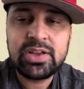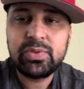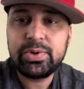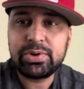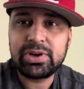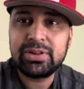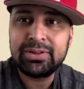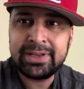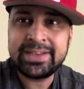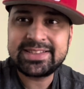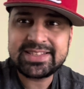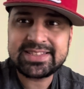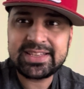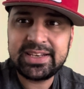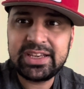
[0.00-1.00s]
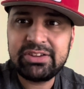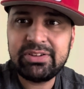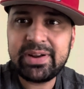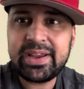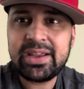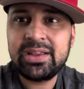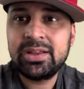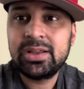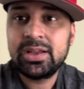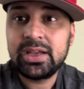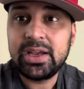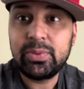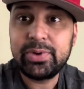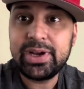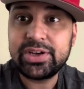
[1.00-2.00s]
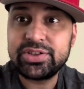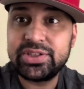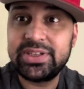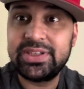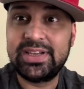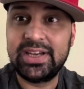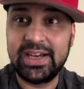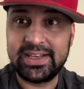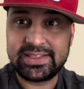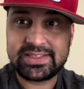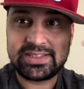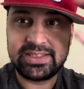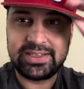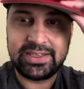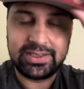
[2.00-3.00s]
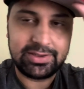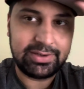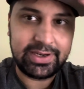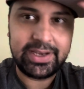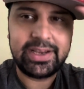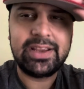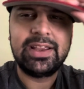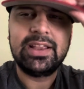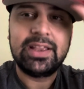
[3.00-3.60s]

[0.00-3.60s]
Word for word: We were linked to Sonny Gray, and we actually got Sonny Gray.